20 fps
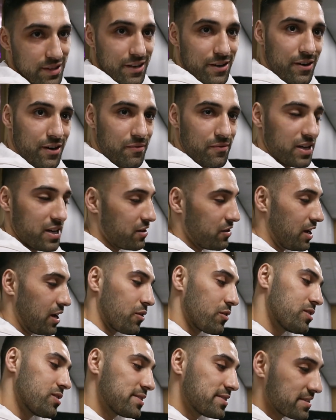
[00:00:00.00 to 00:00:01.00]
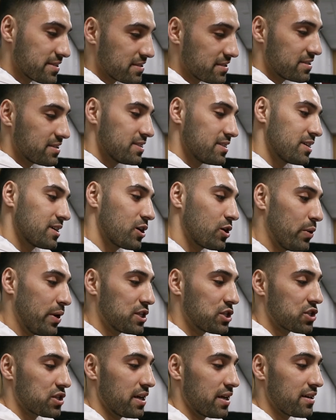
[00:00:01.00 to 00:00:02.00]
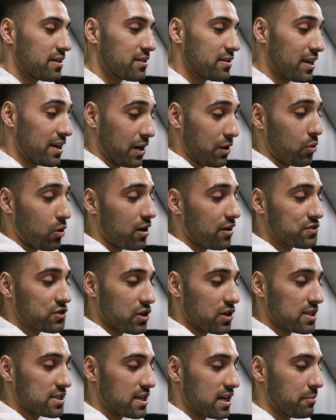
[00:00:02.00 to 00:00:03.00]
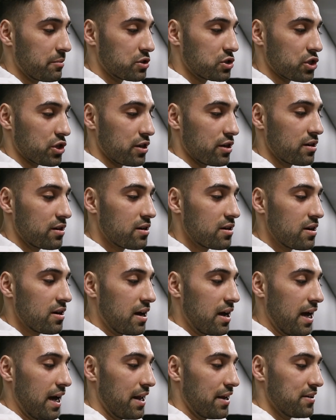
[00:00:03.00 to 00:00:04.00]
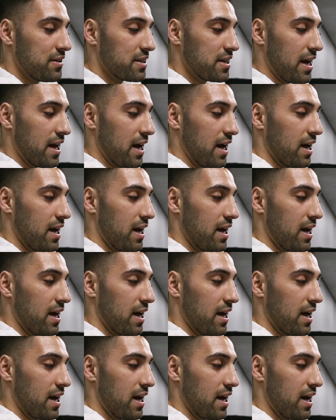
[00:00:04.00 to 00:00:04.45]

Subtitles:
You know what I mean? Like, questioning. Like, what I've done as an amateur, and...